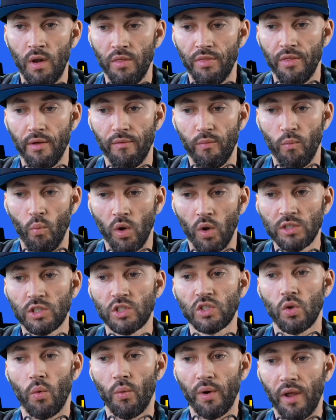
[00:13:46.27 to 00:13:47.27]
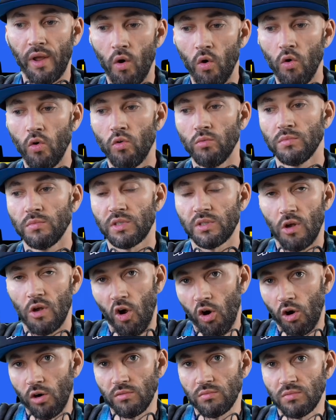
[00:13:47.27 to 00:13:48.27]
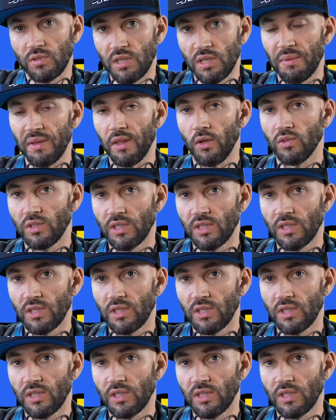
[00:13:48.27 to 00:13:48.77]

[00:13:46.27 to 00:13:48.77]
the one-story homes are some of those